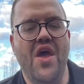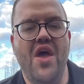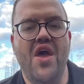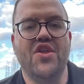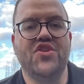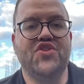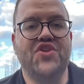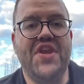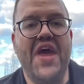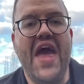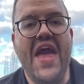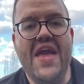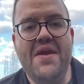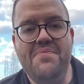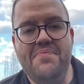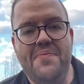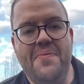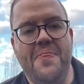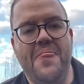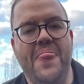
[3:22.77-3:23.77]
today,
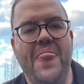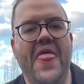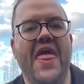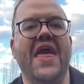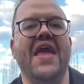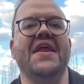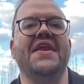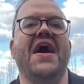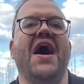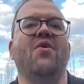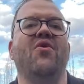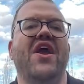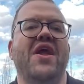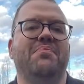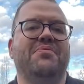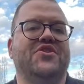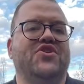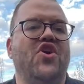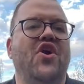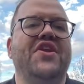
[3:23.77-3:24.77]
in our
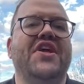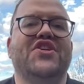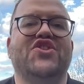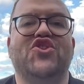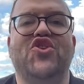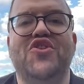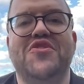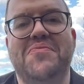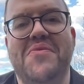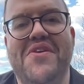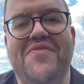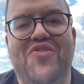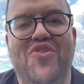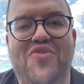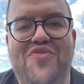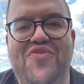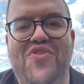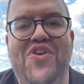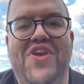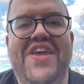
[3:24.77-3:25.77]
episode, excuse me if you
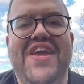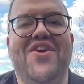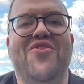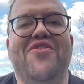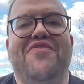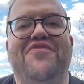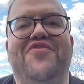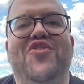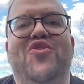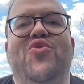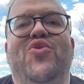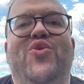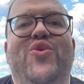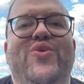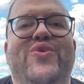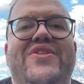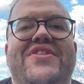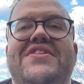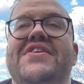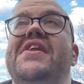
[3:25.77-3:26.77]
hear a few
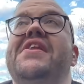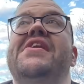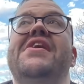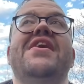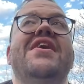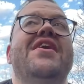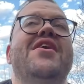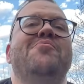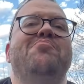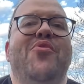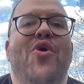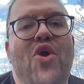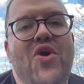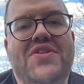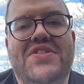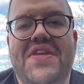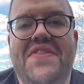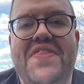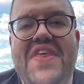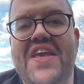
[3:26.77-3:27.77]
hoots and
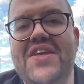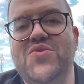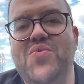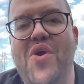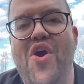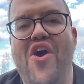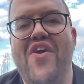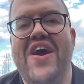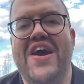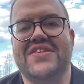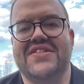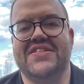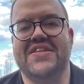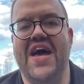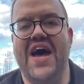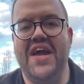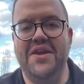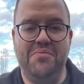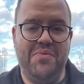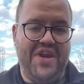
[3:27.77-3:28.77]
birds and things, we are
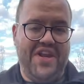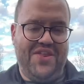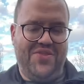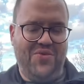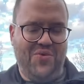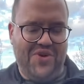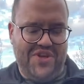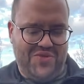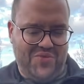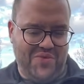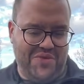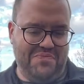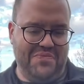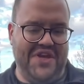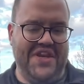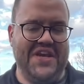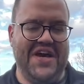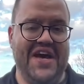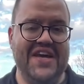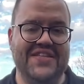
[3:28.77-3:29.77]
outside, but I thought it would
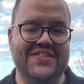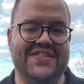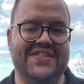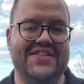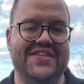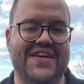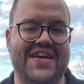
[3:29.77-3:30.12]
be nice.